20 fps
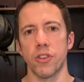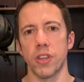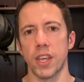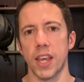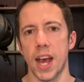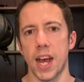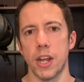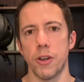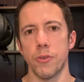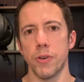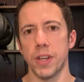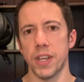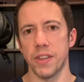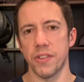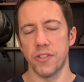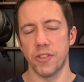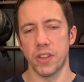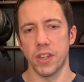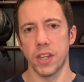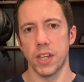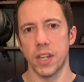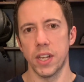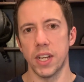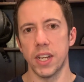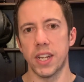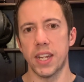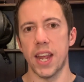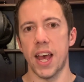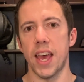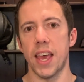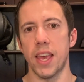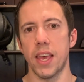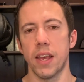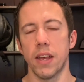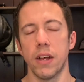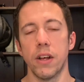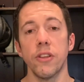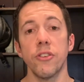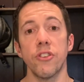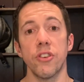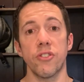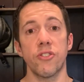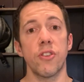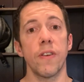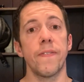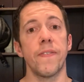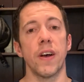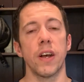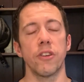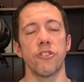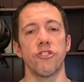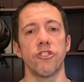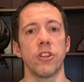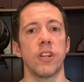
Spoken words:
calories a day just to function.